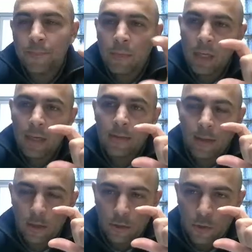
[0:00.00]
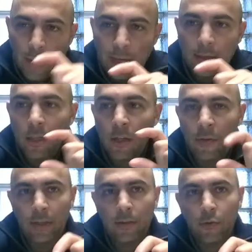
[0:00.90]
it's speculatively
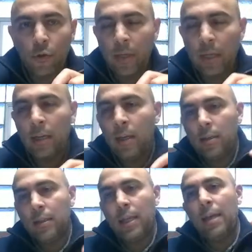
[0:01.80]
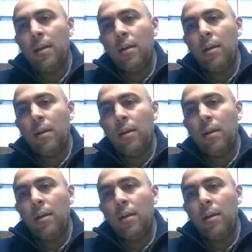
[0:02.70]
assuming that